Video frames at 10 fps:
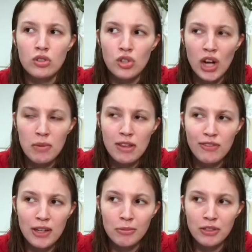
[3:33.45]
Should I be
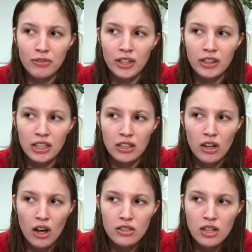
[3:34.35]
family friendly and
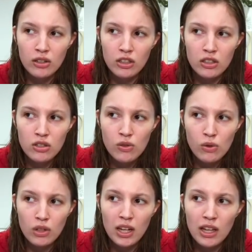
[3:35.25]
not tell this
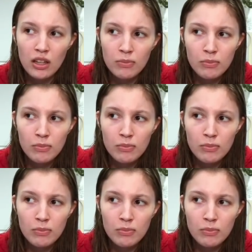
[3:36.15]
story?